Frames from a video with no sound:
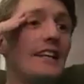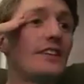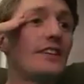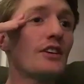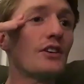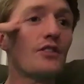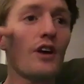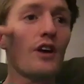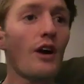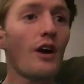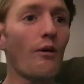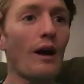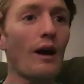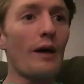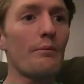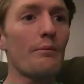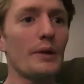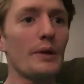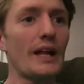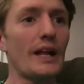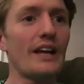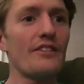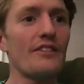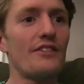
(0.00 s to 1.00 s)
grow up
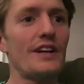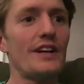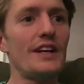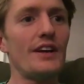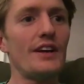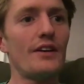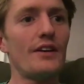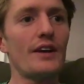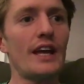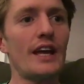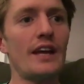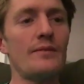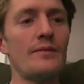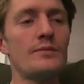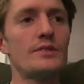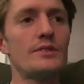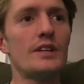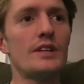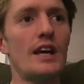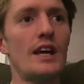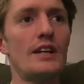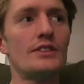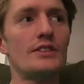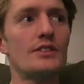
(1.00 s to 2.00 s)
playing video games.
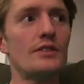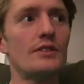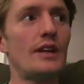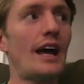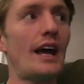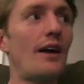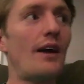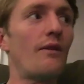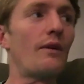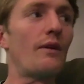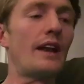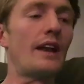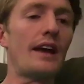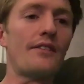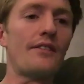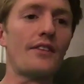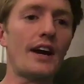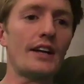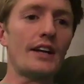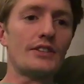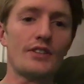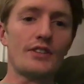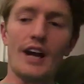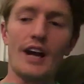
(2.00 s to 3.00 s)
And so now whenever
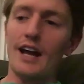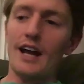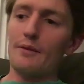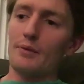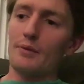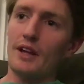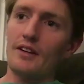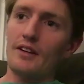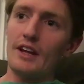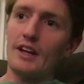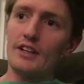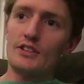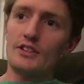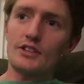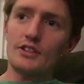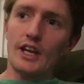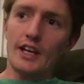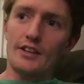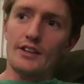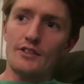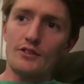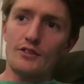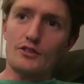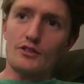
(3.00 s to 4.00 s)
I try and play, it's
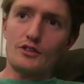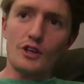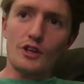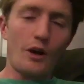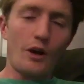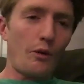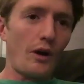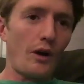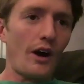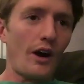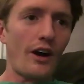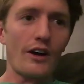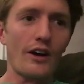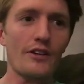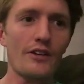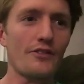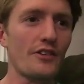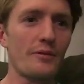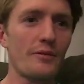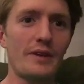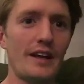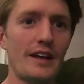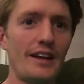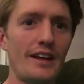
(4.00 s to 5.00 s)
like so hard
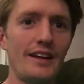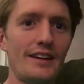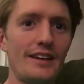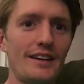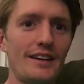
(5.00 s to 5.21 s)
for me.